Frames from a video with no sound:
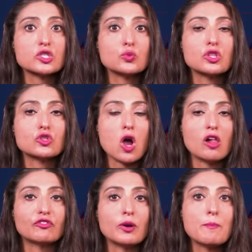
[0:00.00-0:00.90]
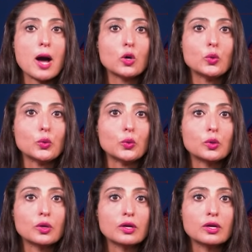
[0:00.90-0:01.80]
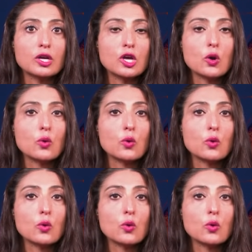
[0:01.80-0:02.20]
withdrawal from Baku. With